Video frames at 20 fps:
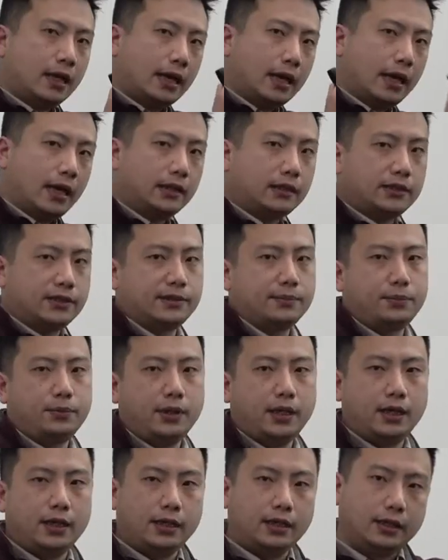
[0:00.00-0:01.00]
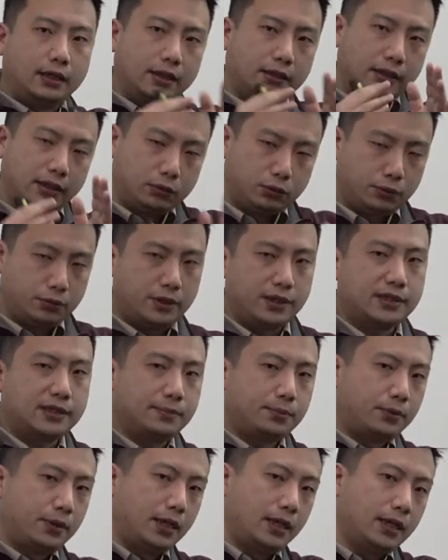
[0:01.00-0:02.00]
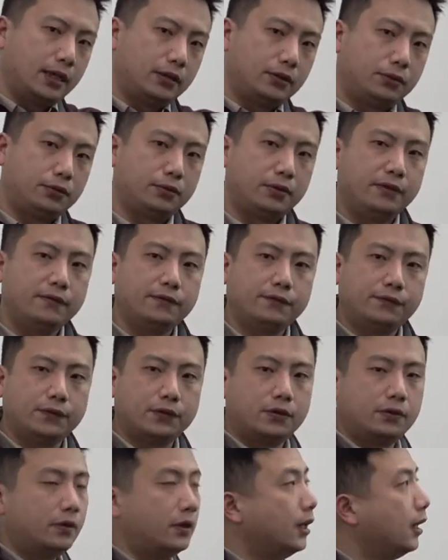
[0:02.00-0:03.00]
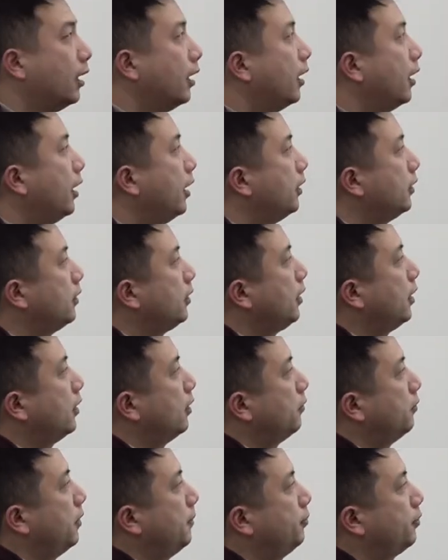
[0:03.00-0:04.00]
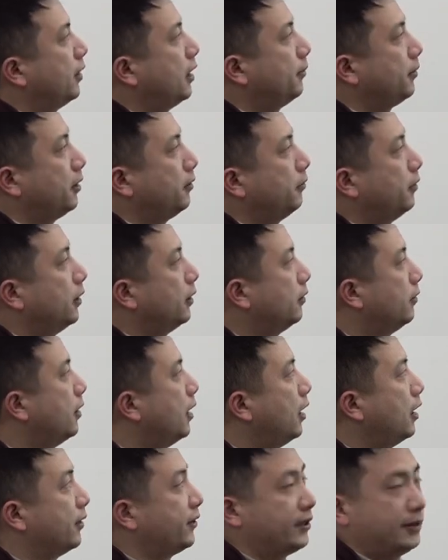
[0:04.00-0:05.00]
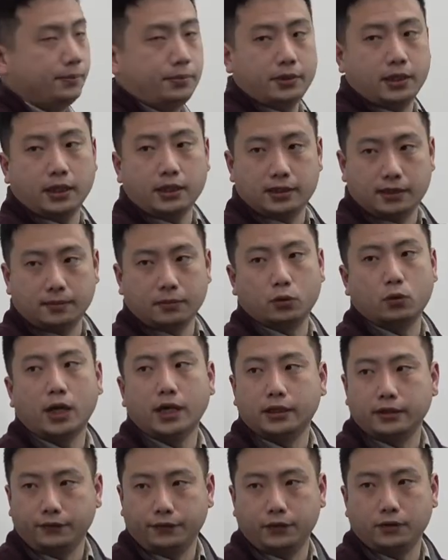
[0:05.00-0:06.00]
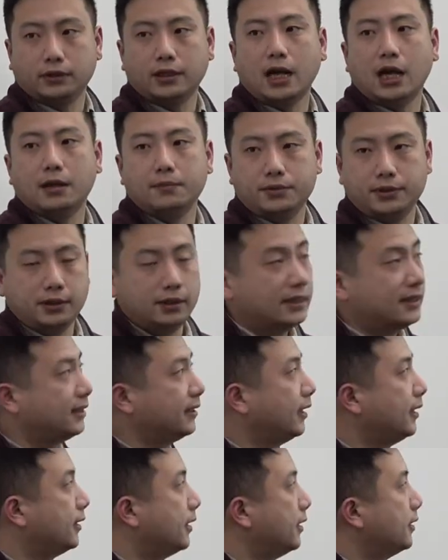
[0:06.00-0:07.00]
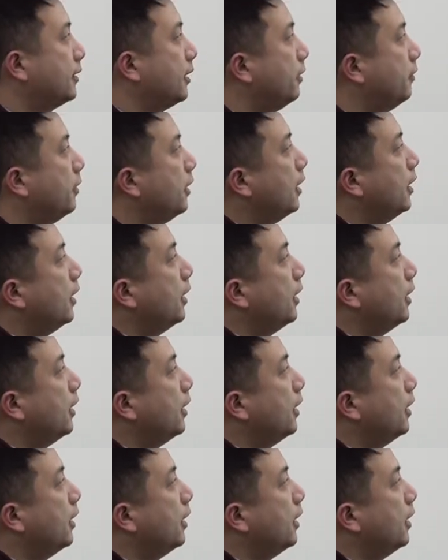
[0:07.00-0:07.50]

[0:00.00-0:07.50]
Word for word: at spring, during spring and during fall, it, you know, we probably will uh, spray them quite a few times in the season. So